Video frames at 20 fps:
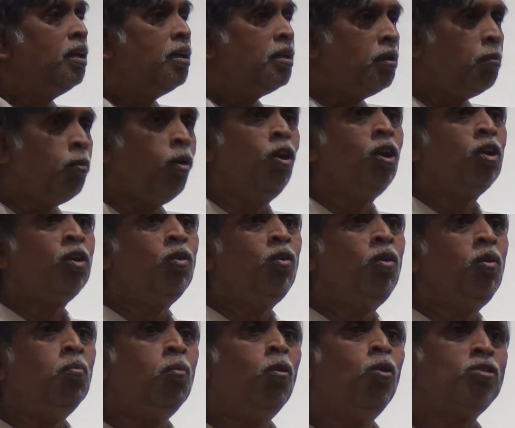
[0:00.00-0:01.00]
the
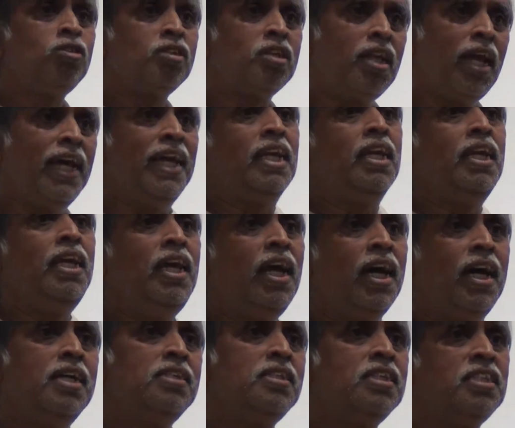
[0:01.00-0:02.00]
molecule most likely
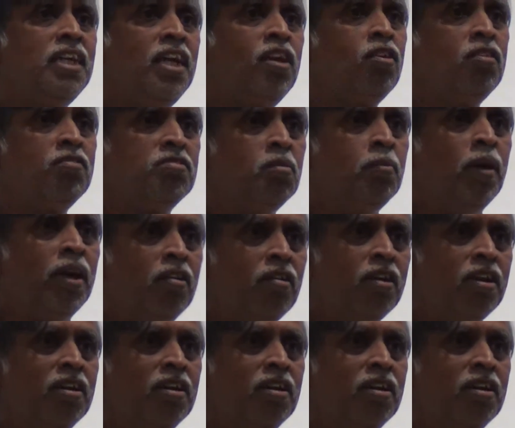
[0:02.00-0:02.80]
has a center of symmetry.